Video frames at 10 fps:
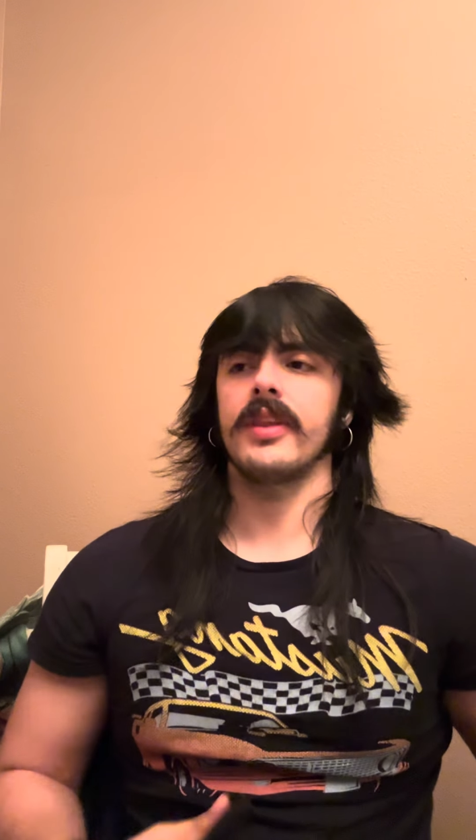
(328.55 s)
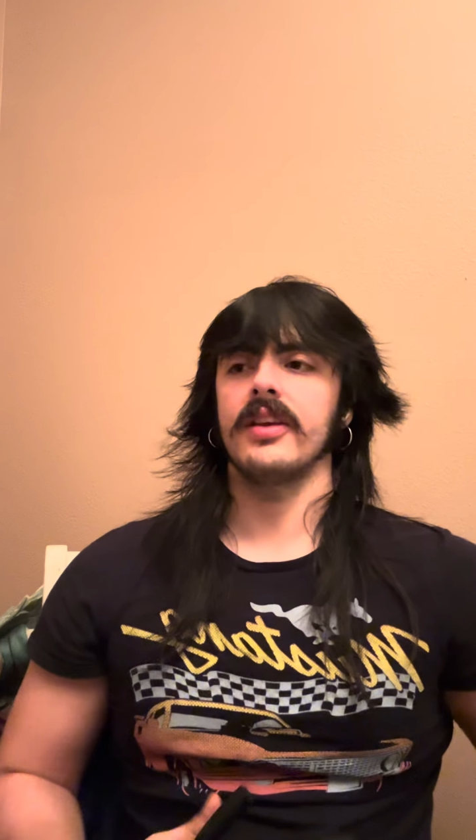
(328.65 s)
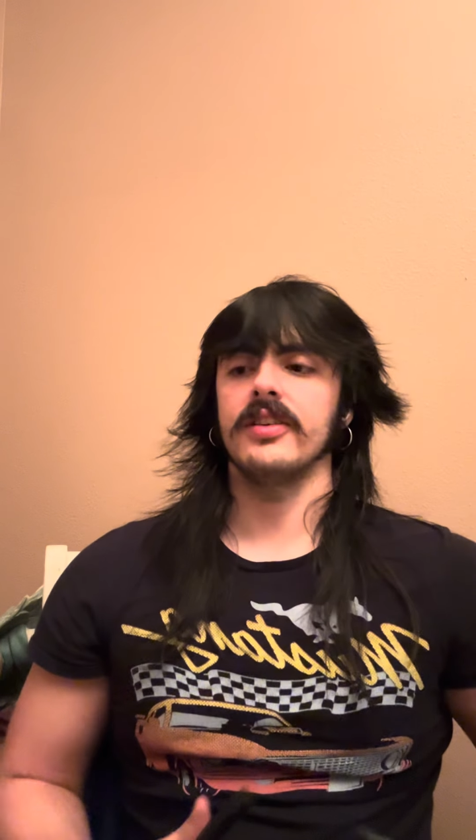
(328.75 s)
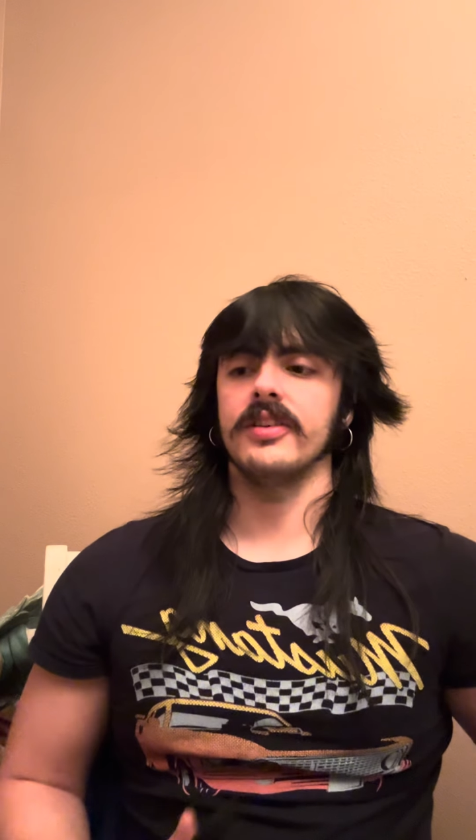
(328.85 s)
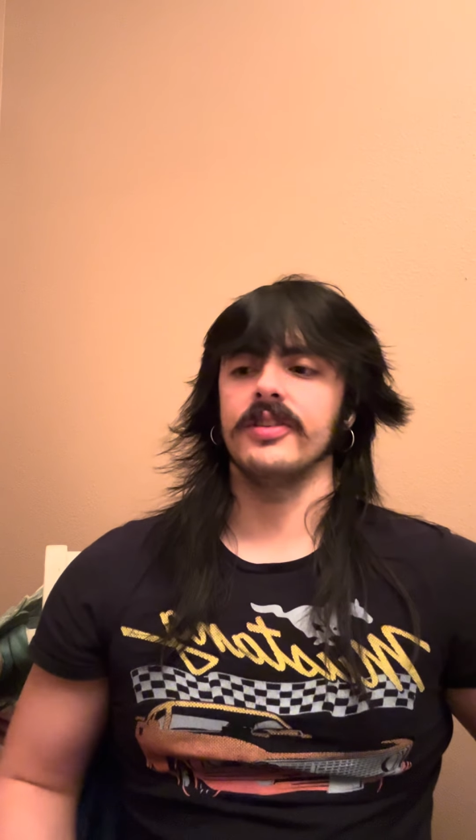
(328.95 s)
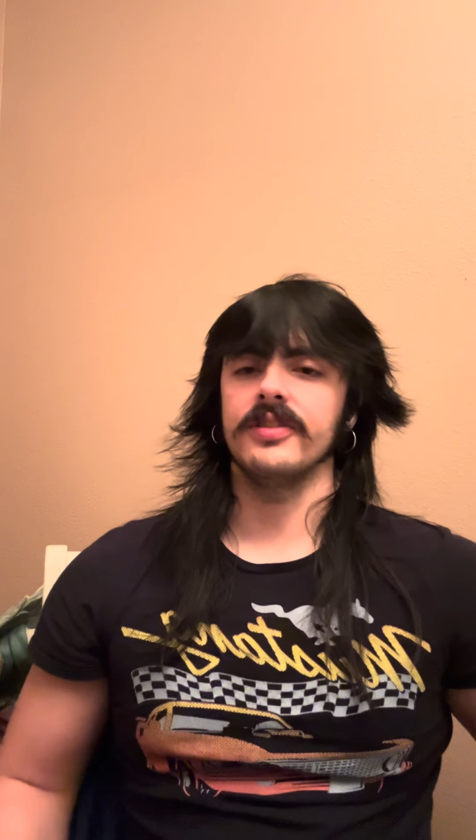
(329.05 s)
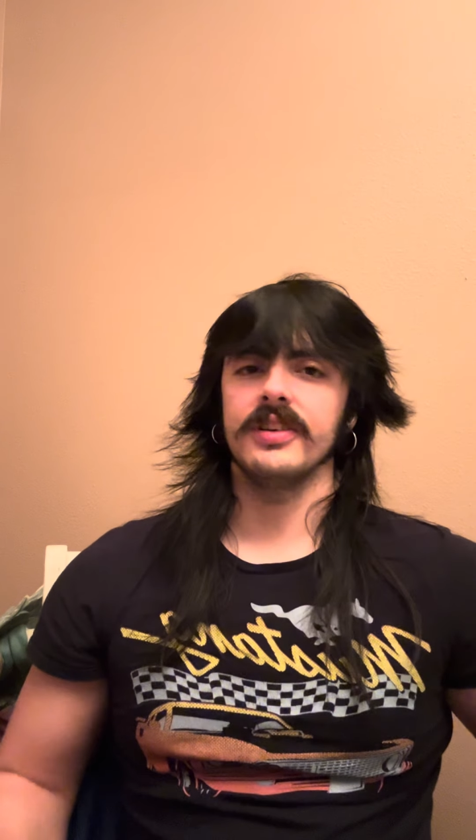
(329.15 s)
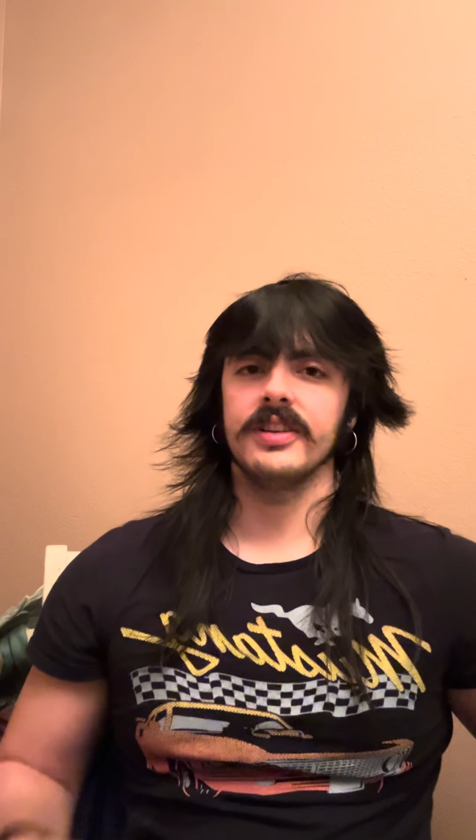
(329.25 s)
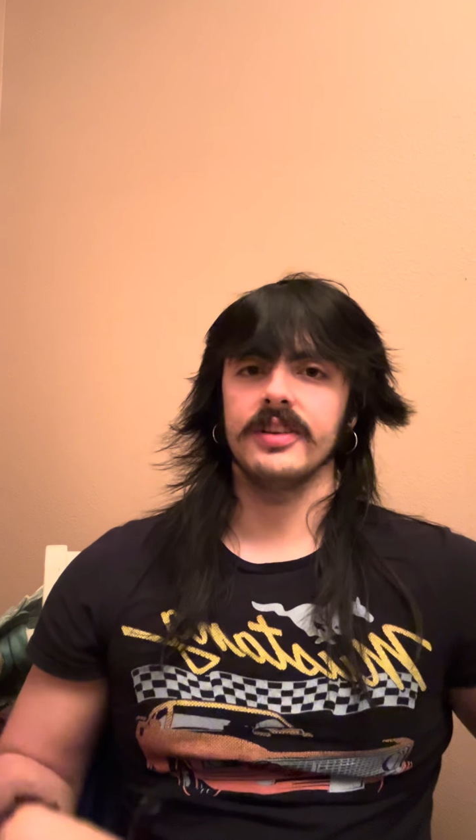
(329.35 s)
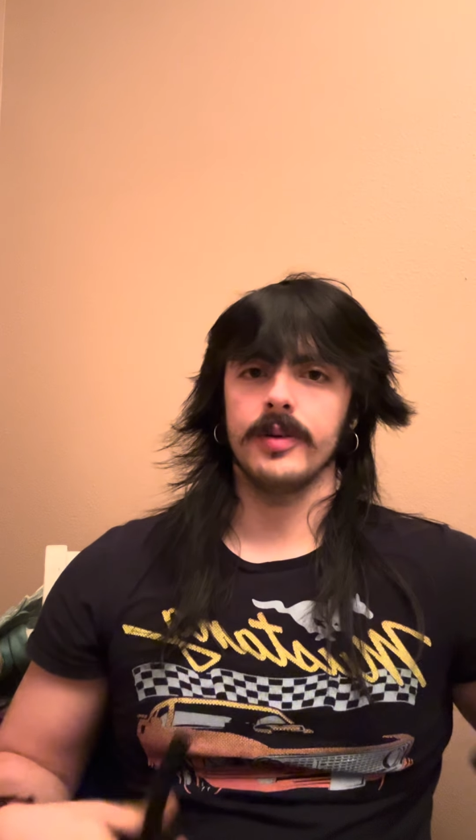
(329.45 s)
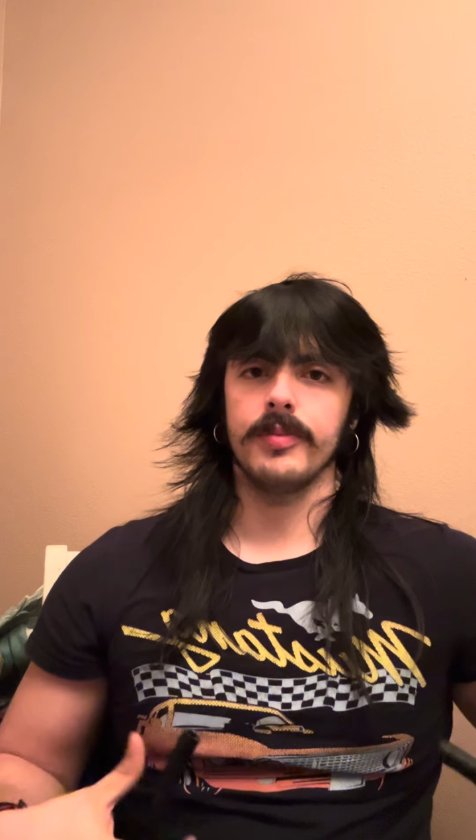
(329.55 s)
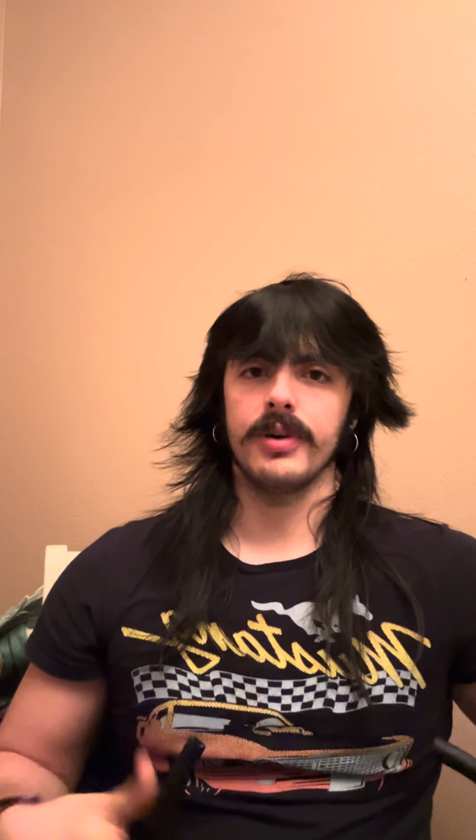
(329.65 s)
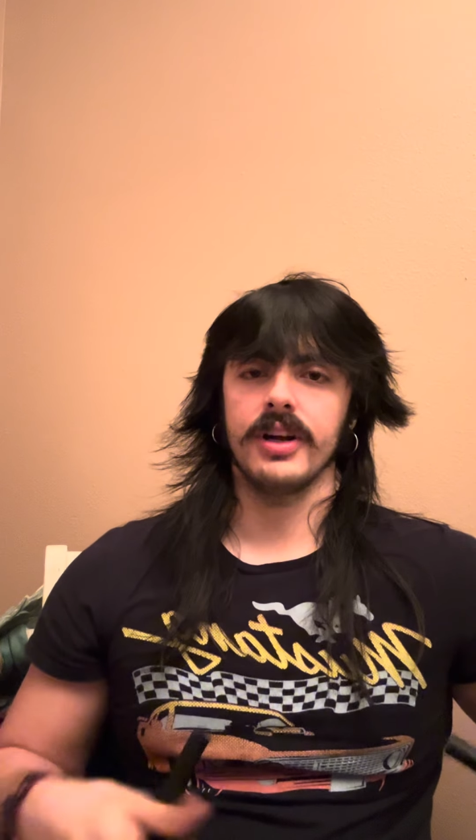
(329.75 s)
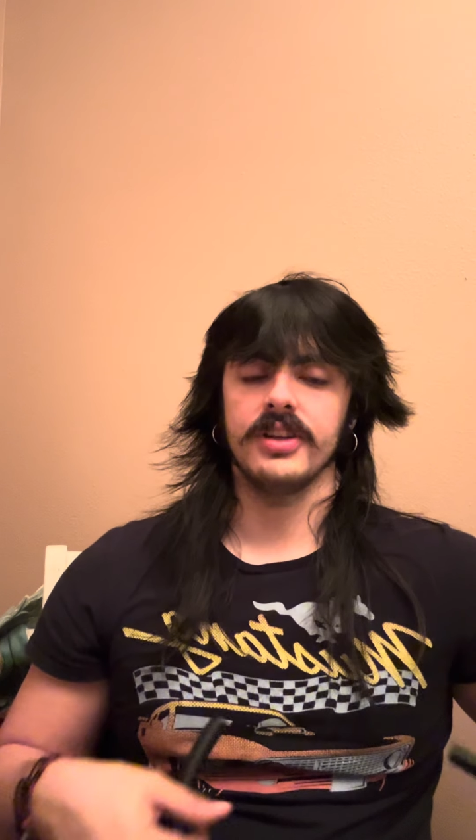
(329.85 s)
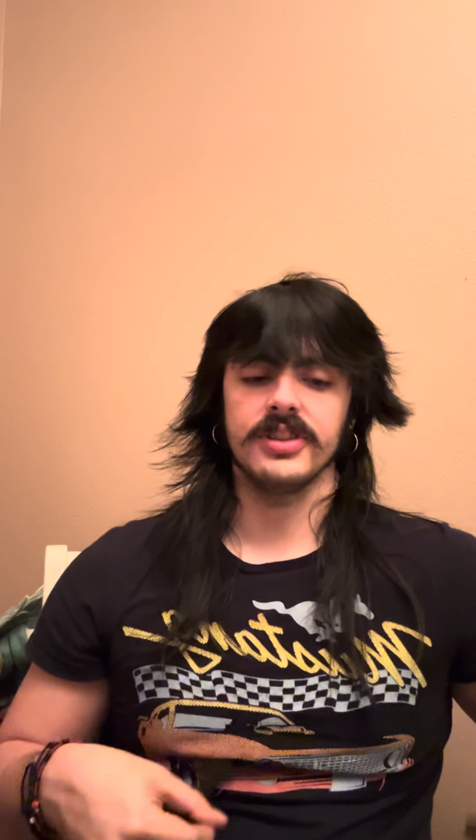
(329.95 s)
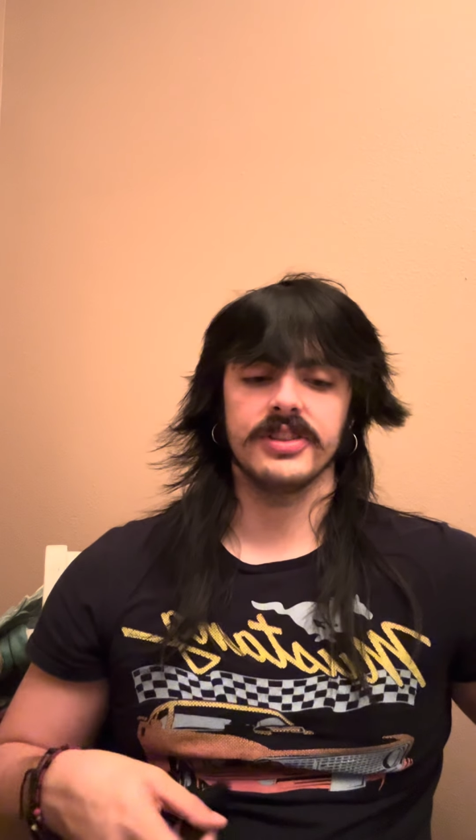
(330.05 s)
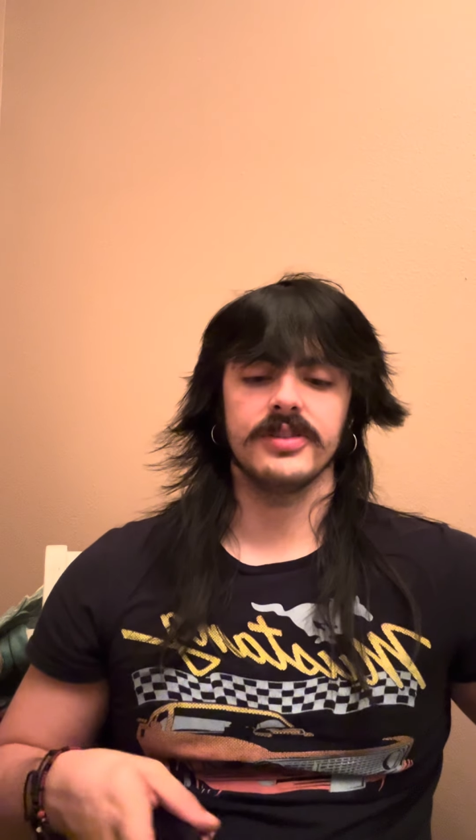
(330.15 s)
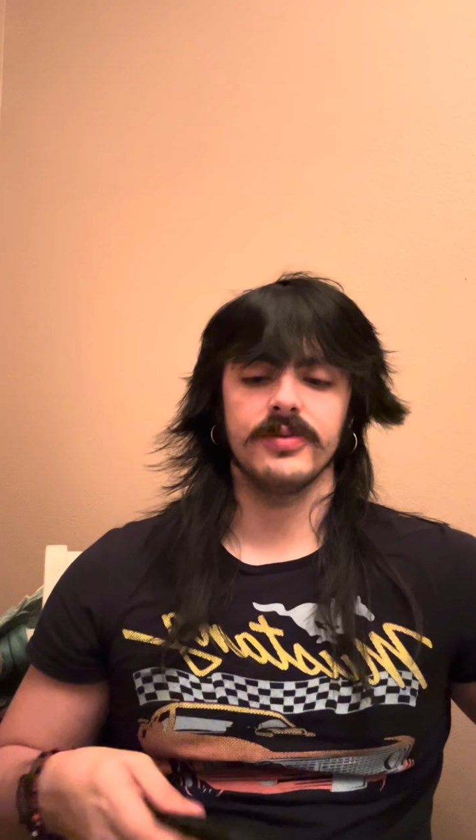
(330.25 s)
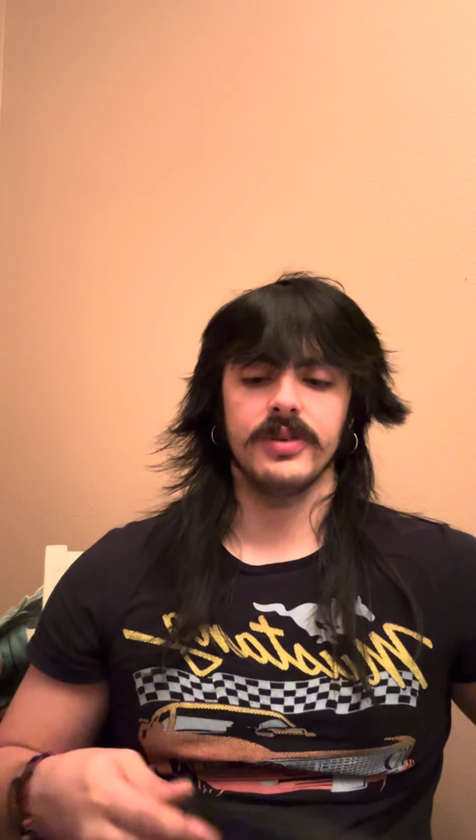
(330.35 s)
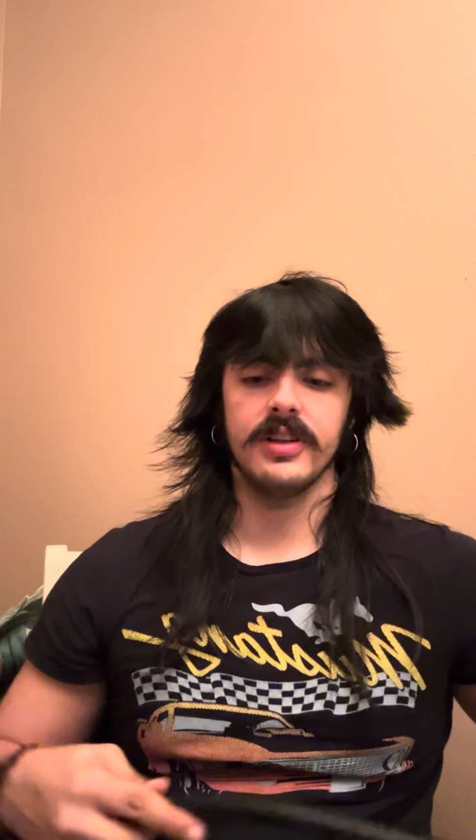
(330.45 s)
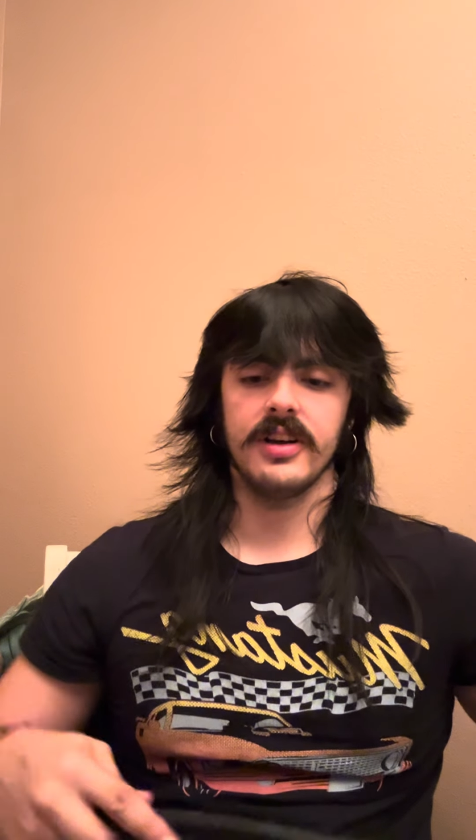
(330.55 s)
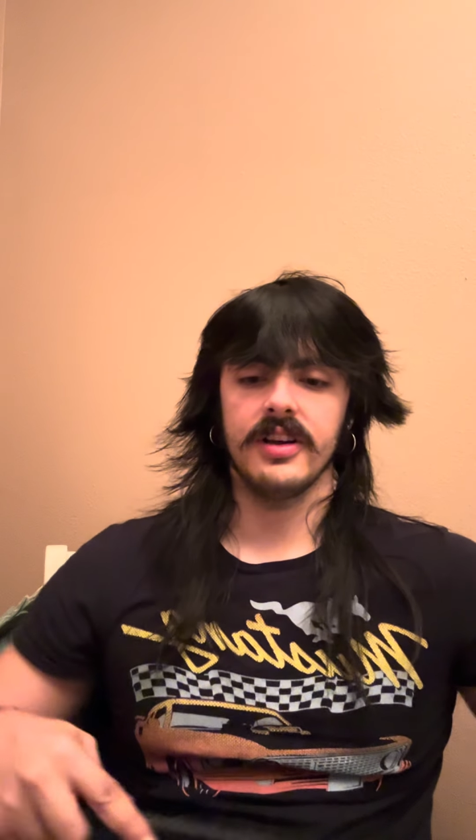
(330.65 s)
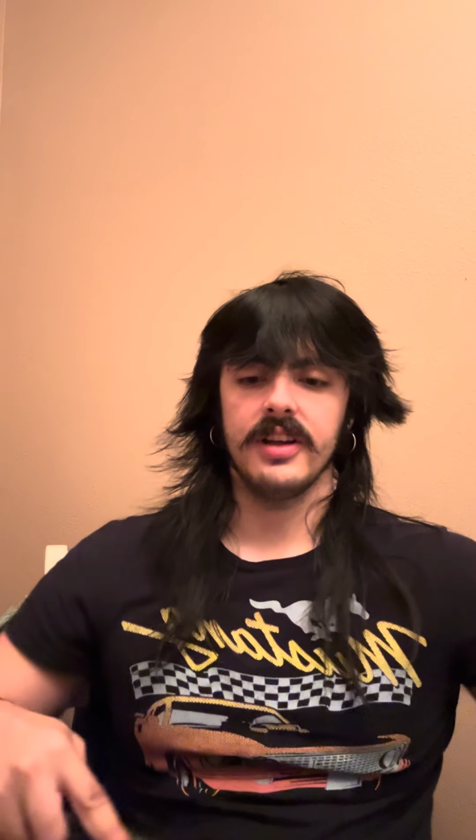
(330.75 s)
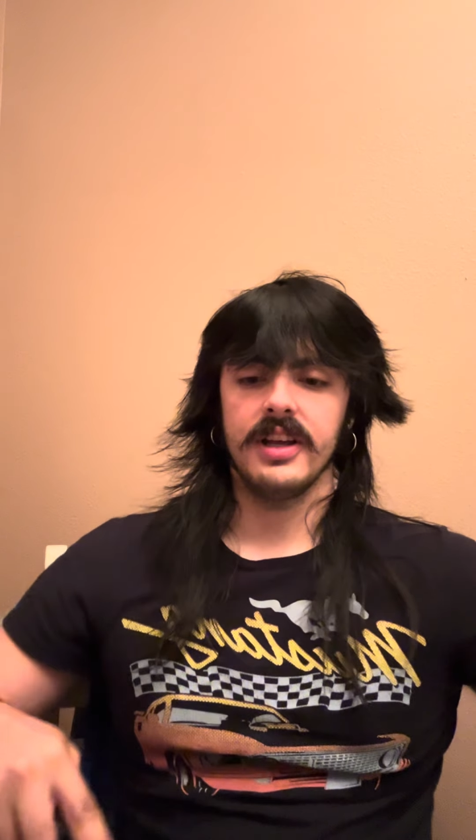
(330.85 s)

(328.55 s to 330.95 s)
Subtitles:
you know, their projects and whatnot.